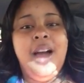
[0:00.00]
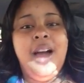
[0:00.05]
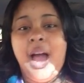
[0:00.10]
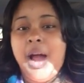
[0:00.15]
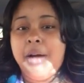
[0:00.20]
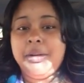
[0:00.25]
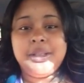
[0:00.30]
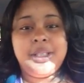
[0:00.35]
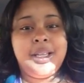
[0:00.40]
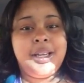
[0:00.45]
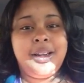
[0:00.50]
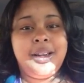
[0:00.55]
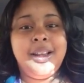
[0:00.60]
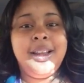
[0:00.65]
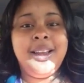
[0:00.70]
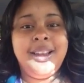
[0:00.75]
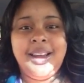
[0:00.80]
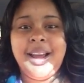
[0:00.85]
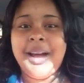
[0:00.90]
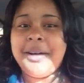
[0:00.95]
I was
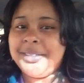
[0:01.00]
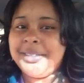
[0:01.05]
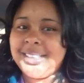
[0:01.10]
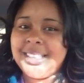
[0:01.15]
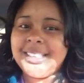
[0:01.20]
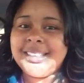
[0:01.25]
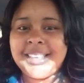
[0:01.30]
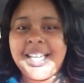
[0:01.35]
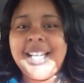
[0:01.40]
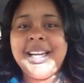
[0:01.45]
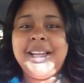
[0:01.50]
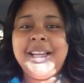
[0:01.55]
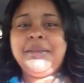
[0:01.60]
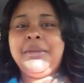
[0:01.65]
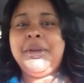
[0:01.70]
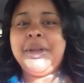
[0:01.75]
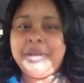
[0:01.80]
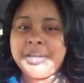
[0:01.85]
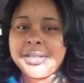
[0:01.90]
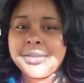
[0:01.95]
excited to
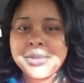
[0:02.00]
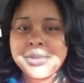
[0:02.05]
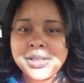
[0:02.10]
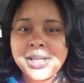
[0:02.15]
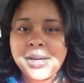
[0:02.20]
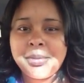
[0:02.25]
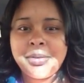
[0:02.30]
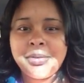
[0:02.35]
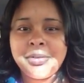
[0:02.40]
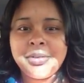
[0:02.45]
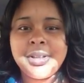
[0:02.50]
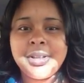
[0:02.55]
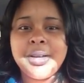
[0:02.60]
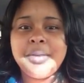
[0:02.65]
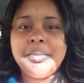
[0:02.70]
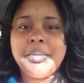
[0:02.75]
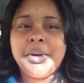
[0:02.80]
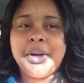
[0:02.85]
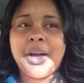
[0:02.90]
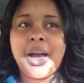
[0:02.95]
be Christmas shopping for
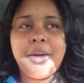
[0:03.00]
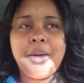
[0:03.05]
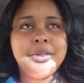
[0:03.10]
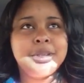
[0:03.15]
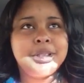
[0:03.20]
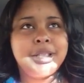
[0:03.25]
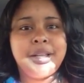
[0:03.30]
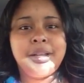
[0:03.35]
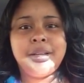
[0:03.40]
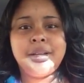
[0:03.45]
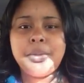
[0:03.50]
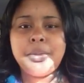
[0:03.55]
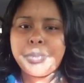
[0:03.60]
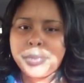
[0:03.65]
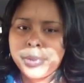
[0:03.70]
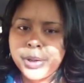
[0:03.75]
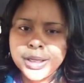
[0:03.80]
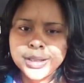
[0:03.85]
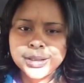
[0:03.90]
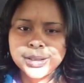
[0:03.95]
them, but I was kind of
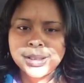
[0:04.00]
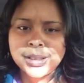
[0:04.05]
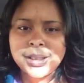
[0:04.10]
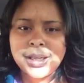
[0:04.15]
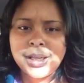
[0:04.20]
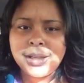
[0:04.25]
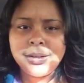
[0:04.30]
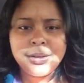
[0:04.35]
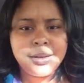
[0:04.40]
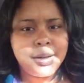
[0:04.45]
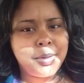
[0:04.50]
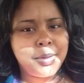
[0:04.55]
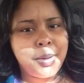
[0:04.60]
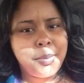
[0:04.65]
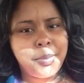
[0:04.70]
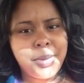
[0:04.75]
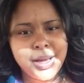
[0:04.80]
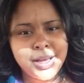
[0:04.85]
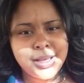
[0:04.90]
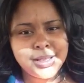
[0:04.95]
depressed after I looked at my
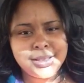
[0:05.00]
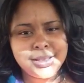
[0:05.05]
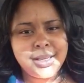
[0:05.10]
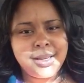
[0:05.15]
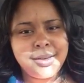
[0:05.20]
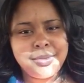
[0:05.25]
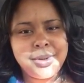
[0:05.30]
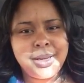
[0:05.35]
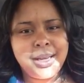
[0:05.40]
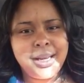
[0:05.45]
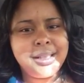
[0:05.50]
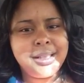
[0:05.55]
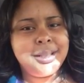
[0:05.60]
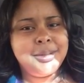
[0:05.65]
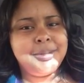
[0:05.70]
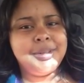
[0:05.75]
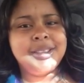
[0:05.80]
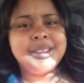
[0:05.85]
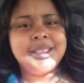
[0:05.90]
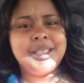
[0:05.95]
bank statement
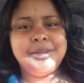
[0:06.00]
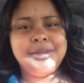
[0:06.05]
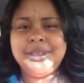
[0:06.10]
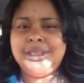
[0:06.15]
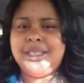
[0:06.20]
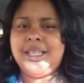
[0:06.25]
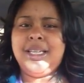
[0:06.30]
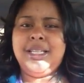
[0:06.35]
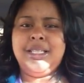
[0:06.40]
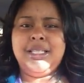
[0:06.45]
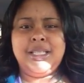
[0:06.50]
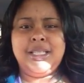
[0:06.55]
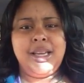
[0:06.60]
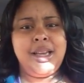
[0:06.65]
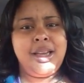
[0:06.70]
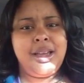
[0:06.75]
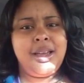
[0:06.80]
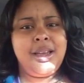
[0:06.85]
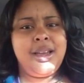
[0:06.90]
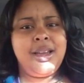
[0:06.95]
afterwards. I was like,
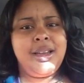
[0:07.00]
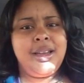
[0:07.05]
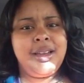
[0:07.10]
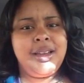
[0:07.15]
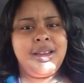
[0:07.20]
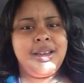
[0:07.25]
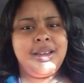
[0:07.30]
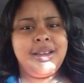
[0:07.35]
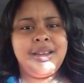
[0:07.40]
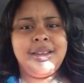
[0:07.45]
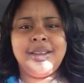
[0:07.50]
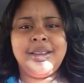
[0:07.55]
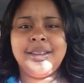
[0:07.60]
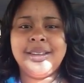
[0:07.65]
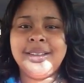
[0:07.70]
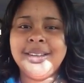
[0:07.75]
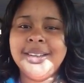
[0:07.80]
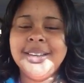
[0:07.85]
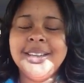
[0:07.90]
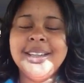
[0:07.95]
dang.
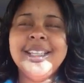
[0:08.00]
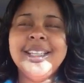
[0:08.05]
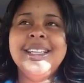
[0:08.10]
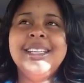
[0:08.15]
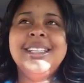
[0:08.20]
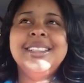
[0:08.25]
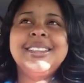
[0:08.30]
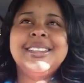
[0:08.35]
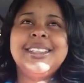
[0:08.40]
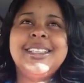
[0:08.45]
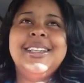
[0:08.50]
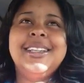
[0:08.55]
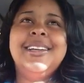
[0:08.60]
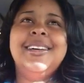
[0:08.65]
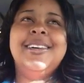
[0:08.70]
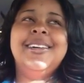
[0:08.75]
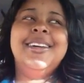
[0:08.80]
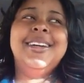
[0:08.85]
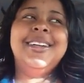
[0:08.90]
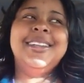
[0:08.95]

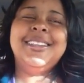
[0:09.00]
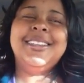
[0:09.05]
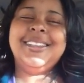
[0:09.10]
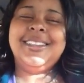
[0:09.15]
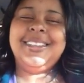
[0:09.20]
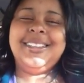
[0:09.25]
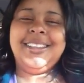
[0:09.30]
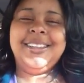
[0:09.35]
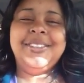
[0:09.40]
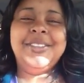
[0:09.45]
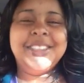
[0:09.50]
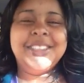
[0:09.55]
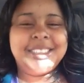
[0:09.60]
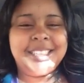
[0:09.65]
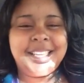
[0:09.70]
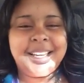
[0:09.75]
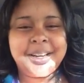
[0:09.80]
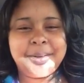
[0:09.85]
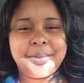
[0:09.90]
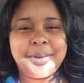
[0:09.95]
So, I'm
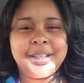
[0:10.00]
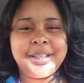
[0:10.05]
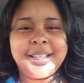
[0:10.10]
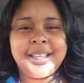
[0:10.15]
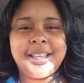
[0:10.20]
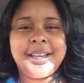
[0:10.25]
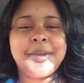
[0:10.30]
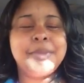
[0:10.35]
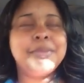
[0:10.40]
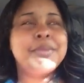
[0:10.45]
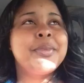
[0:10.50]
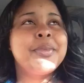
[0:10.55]
excited about that.